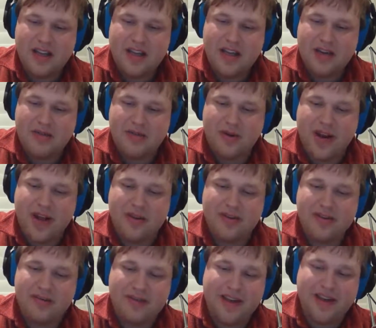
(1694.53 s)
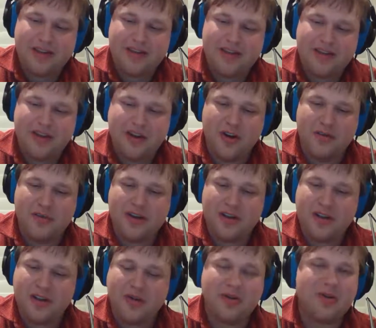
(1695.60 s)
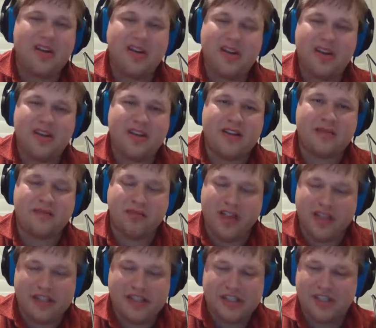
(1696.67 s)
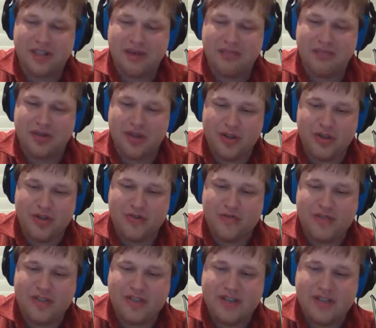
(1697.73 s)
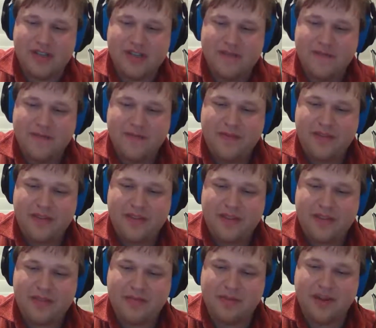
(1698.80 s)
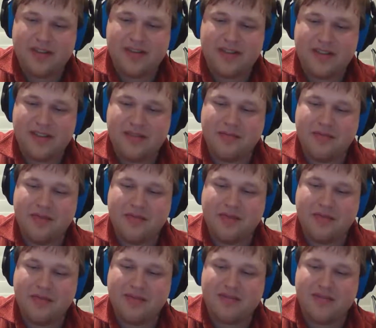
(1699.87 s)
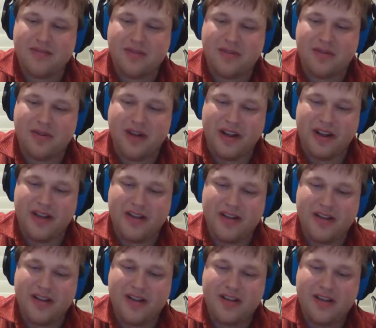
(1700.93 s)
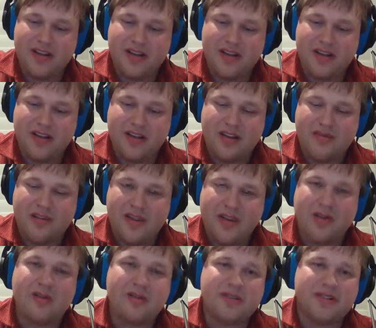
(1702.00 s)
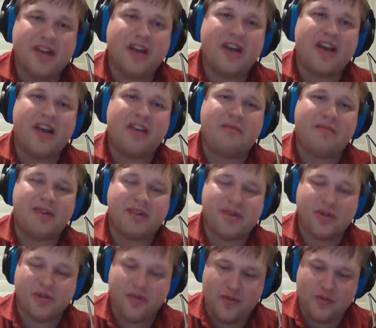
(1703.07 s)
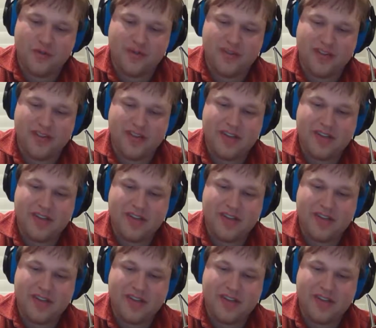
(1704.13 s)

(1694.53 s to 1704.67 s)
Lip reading: And round about his home and glory that blushed and bloomed is but a dim remembered story of the old time entombed.